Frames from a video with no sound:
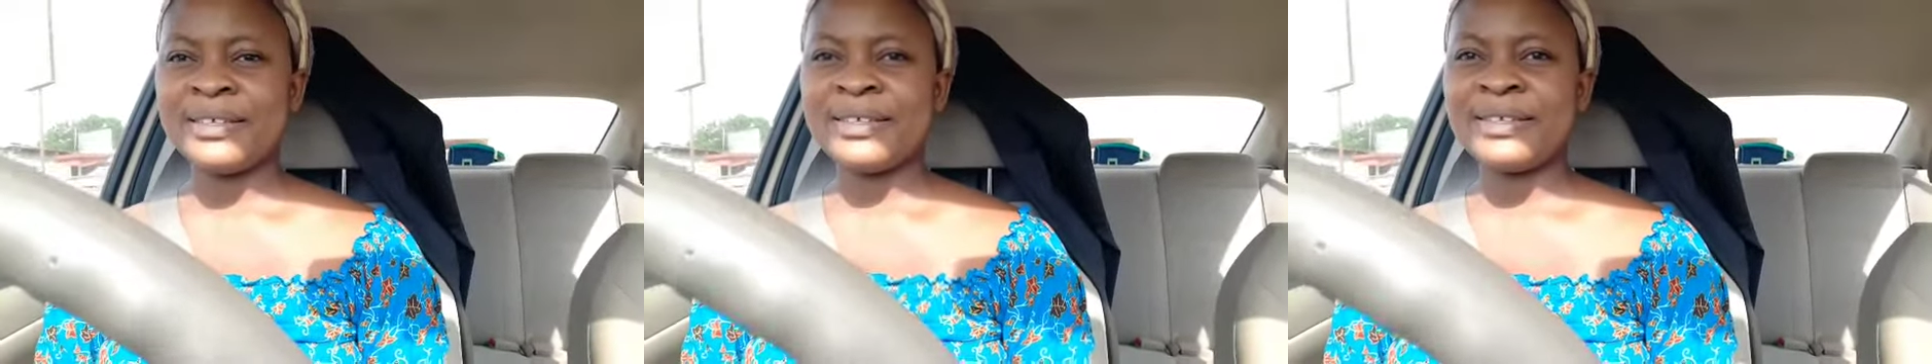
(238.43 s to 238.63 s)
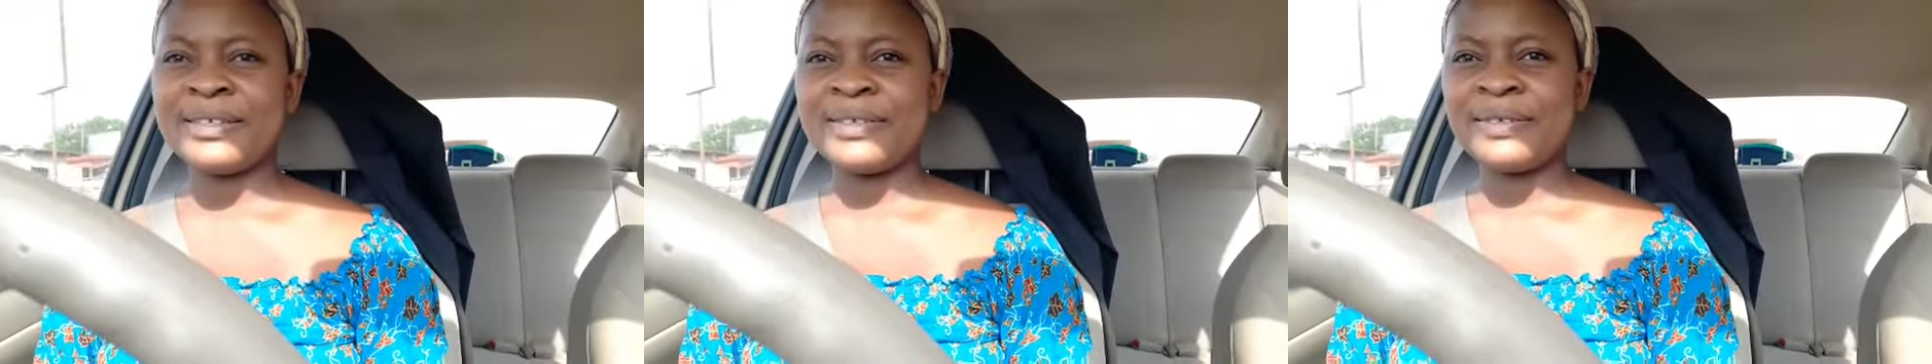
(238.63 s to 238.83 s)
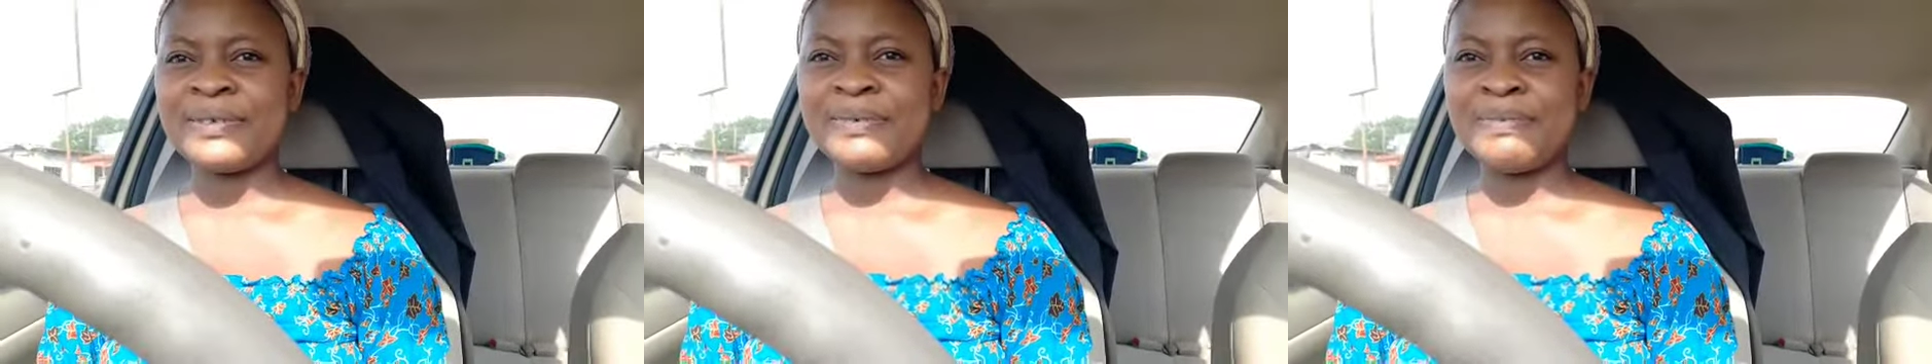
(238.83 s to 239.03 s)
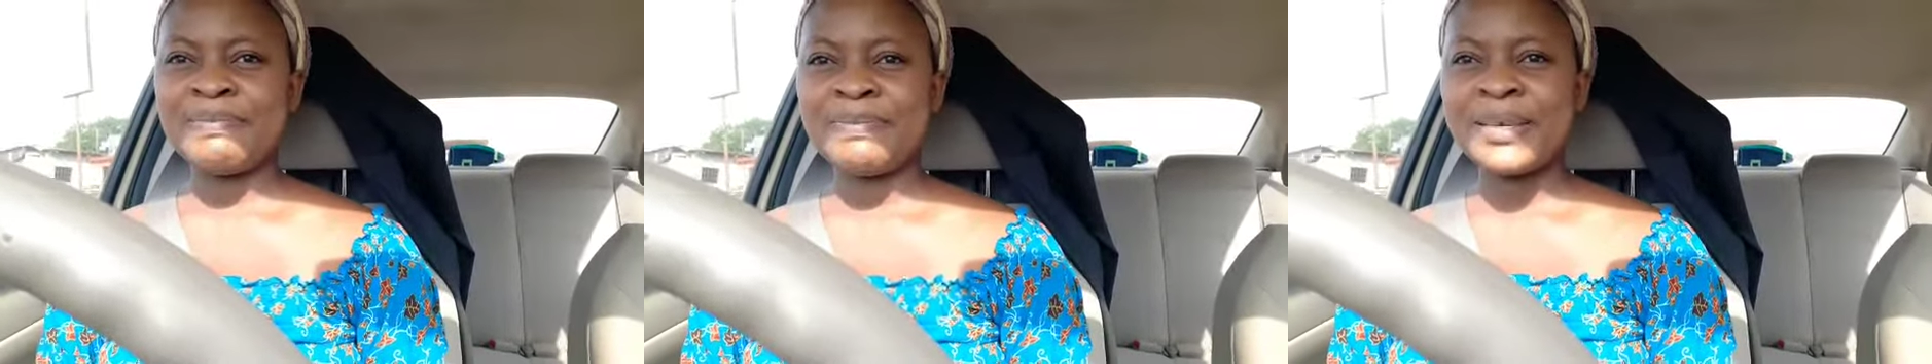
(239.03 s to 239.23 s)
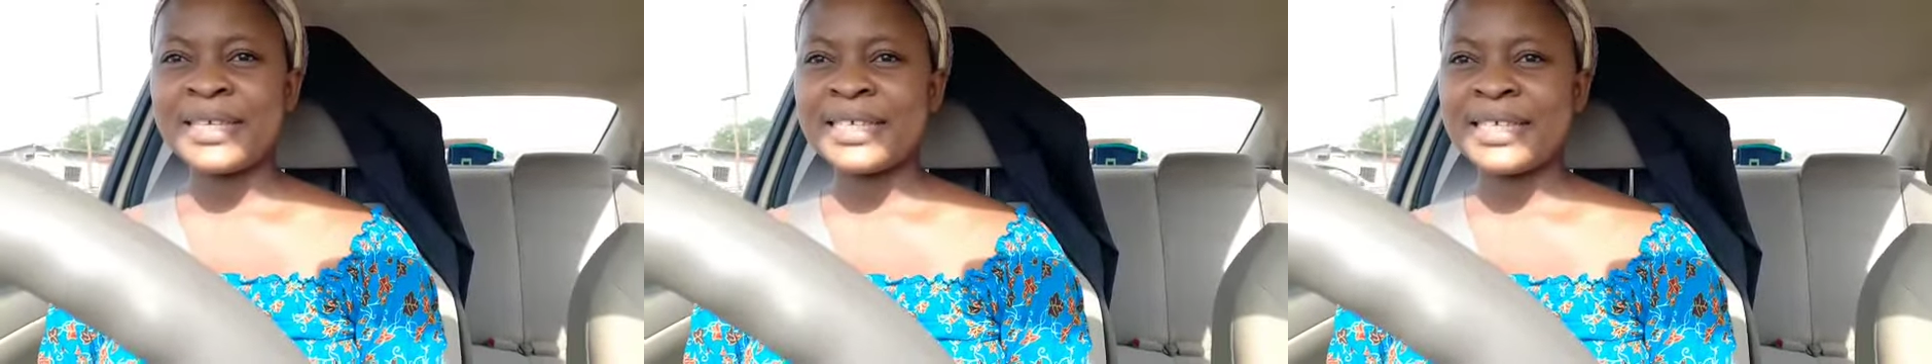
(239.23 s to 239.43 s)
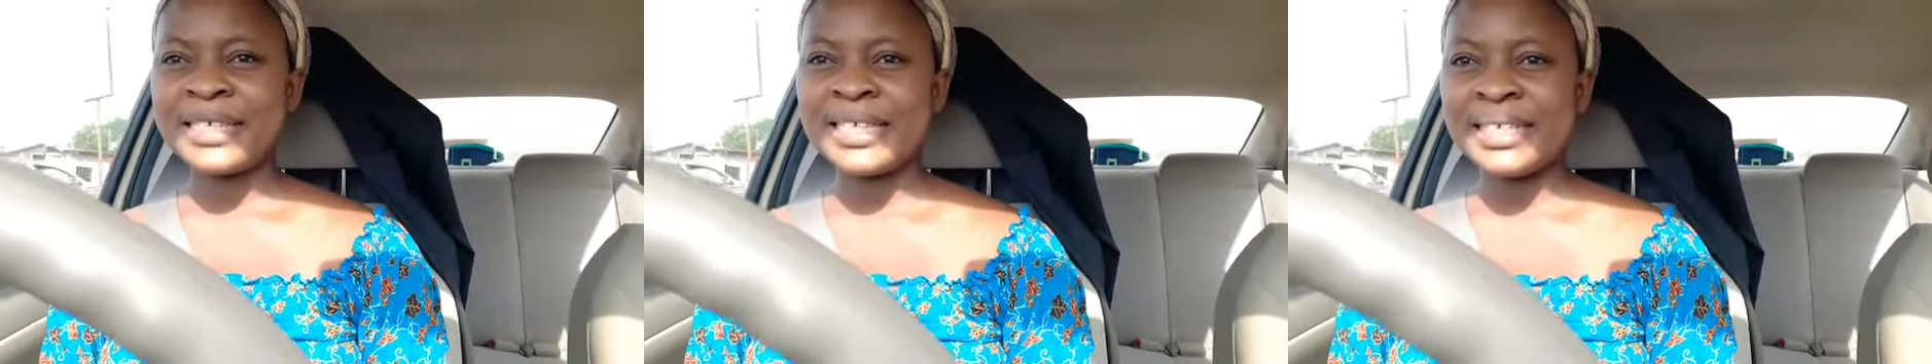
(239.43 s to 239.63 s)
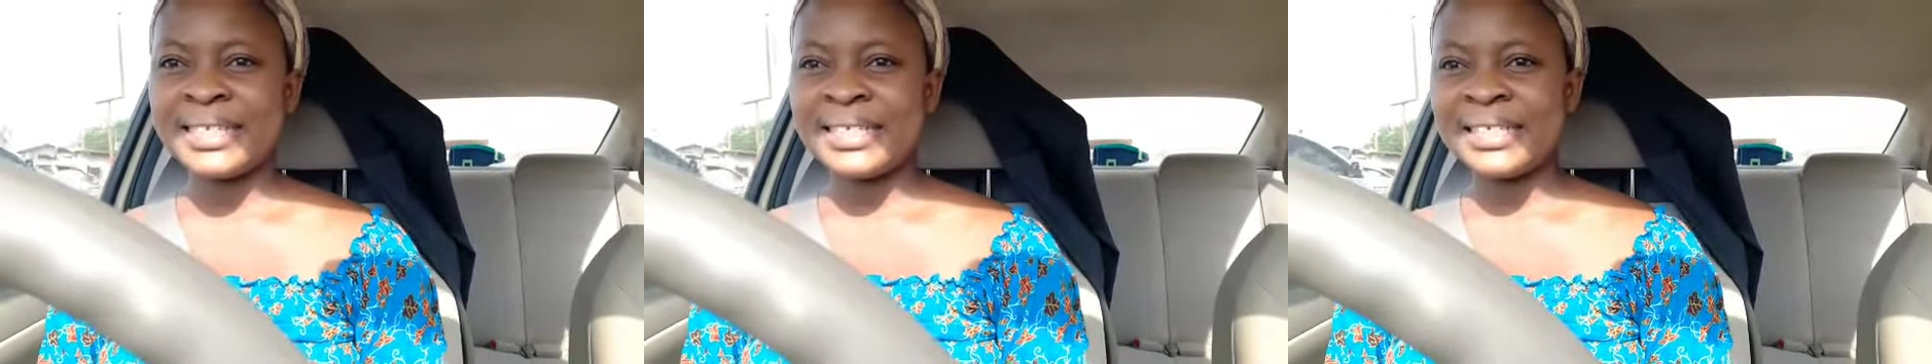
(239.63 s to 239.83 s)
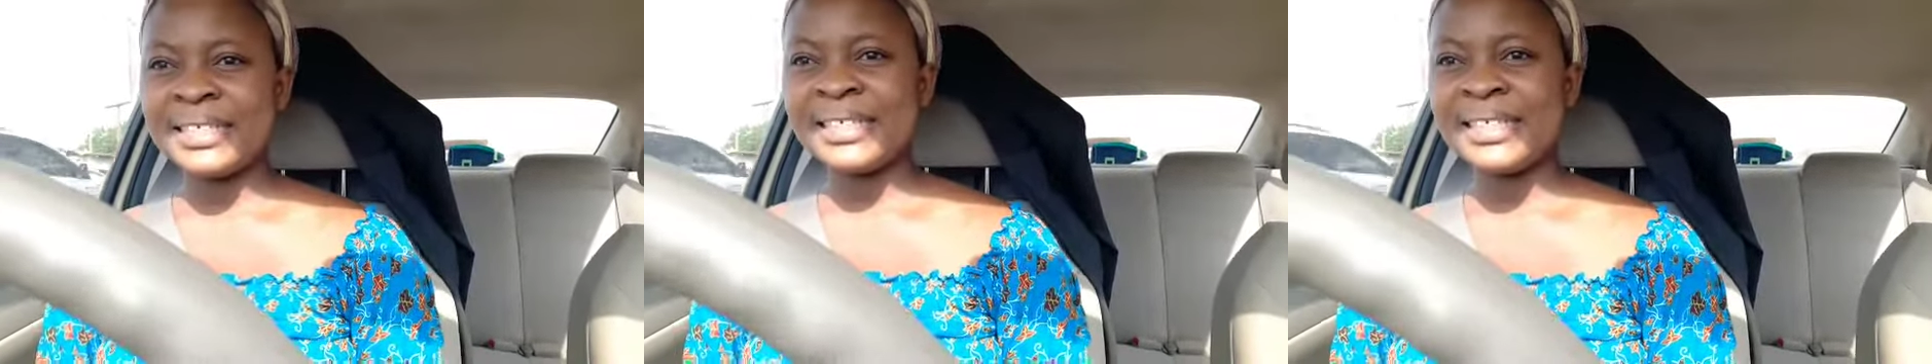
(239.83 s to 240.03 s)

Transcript: So basically